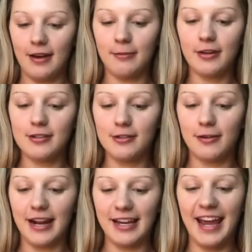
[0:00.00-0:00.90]
I'm gonna do
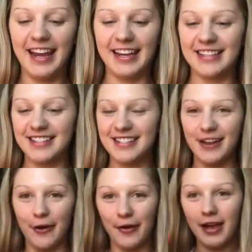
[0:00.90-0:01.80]
what I can.
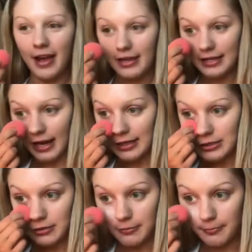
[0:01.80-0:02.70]
So yeah, I
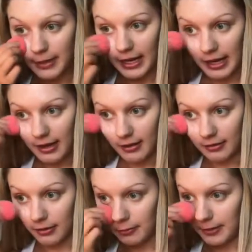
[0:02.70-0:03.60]
do bake a
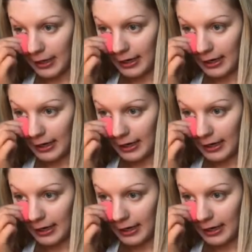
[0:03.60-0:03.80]
little bit.